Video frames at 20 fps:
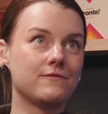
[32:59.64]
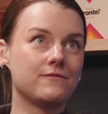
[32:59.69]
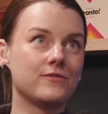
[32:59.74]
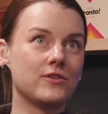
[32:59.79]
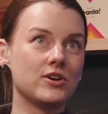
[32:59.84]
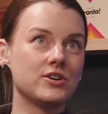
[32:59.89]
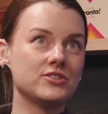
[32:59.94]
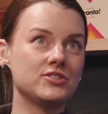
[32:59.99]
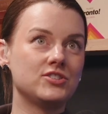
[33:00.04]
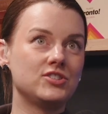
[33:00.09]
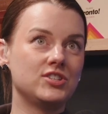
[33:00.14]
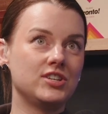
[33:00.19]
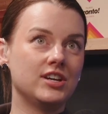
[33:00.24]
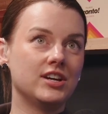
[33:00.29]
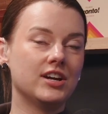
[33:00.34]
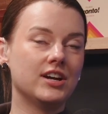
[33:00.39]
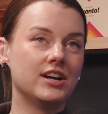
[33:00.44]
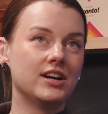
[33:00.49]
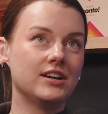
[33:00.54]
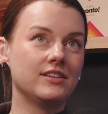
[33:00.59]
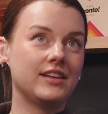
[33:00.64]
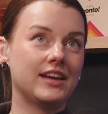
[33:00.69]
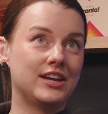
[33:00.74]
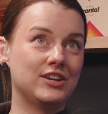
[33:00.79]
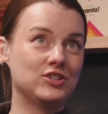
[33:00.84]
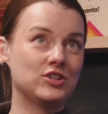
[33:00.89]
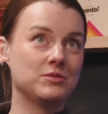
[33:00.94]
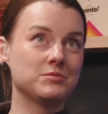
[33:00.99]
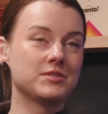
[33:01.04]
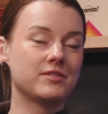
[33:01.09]
first year,
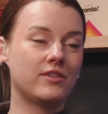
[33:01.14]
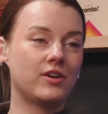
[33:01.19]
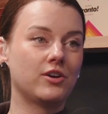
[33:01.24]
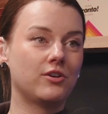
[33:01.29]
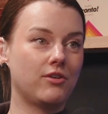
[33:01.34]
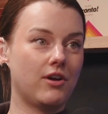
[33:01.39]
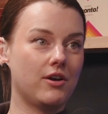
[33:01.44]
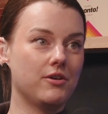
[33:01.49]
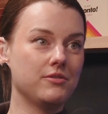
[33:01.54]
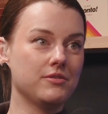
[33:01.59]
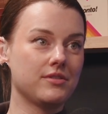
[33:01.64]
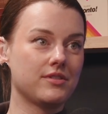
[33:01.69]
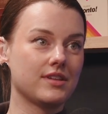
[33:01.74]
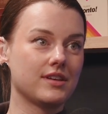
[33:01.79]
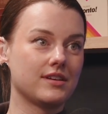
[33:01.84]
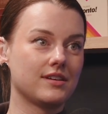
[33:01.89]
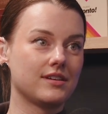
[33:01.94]
like in terms of our growth?